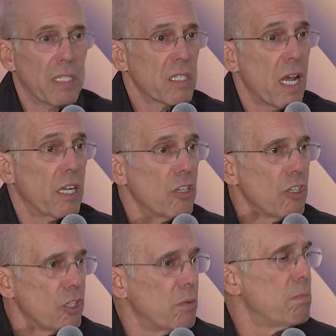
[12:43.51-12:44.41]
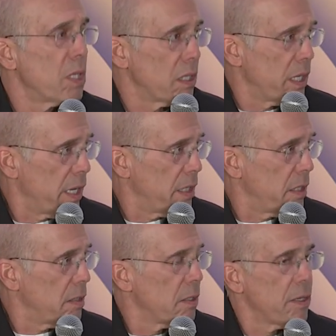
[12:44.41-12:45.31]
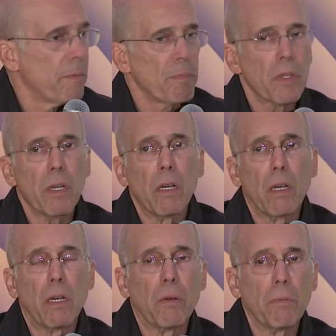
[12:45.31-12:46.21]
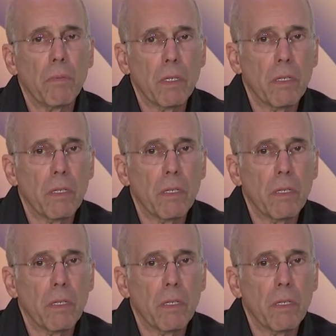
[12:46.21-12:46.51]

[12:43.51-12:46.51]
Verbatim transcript: it's not humiliating. Um,